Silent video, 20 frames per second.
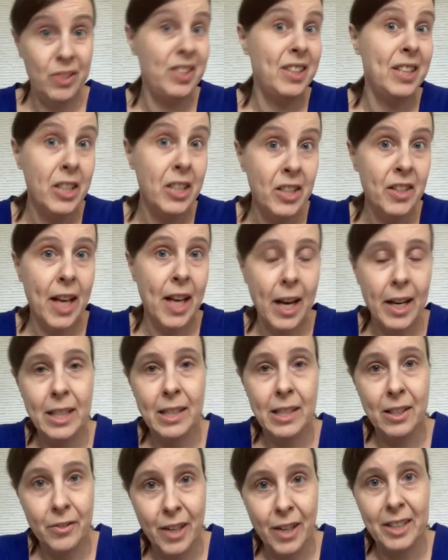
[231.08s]
steer
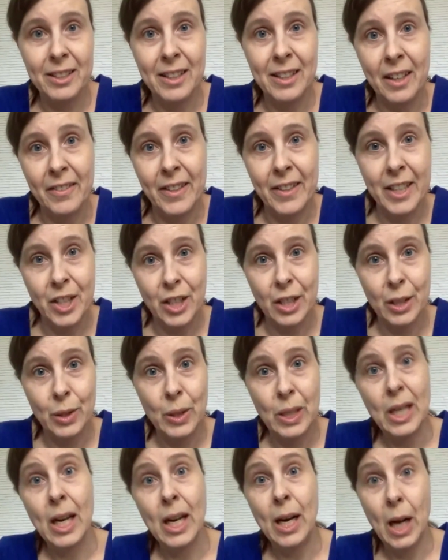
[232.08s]
that in the right
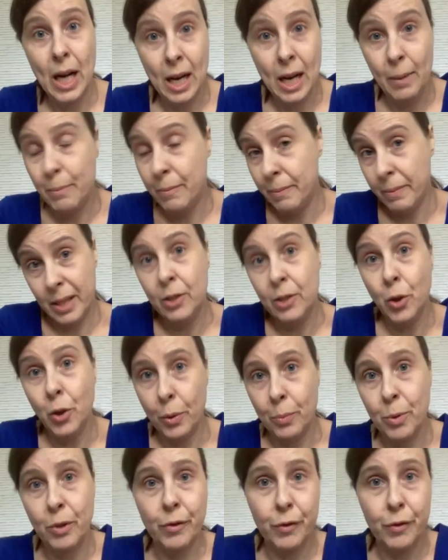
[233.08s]
direction in
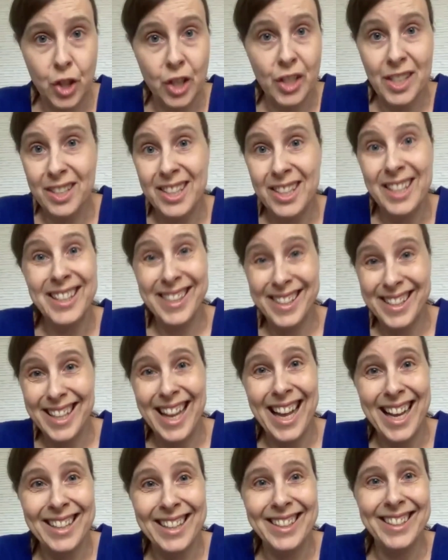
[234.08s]
terms of justice
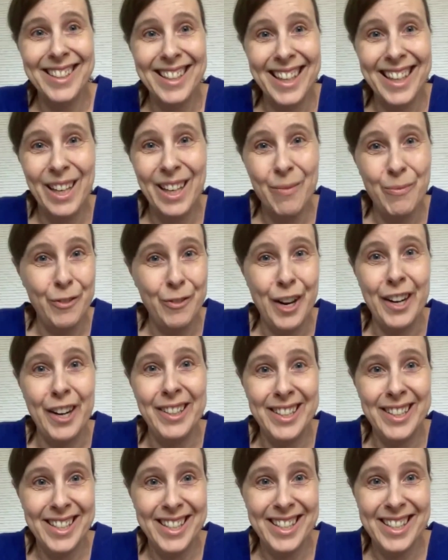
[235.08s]
and
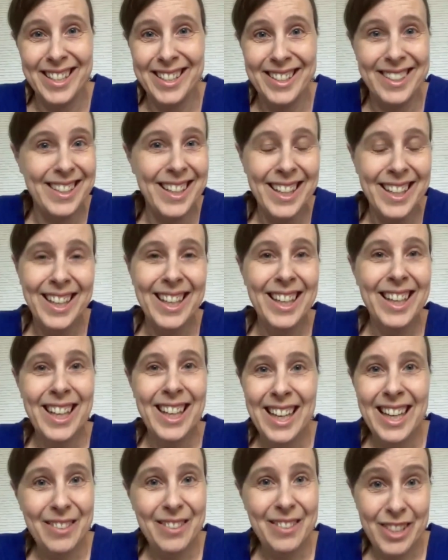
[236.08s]
fairness and
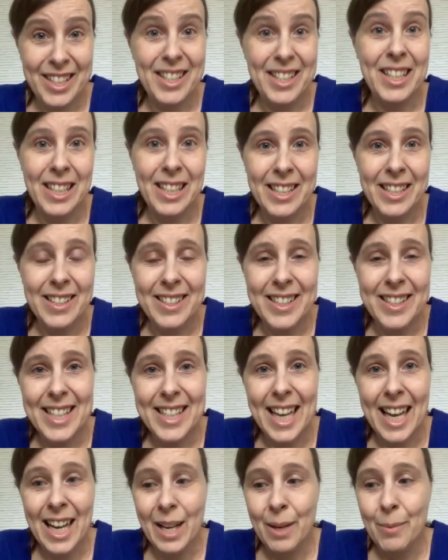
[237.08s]

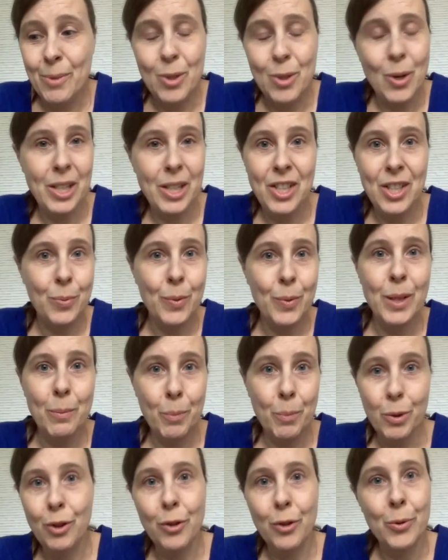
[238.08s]
resilience. So I just want
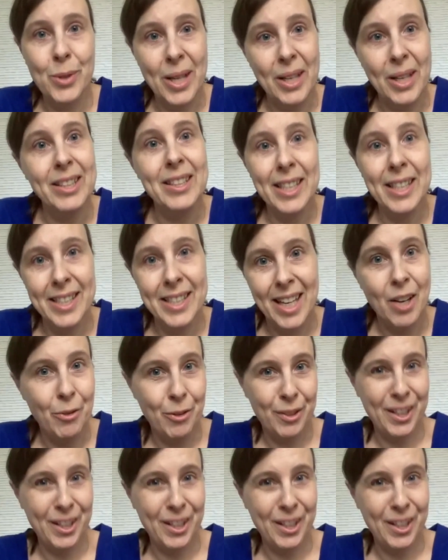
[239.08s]
to put those ideas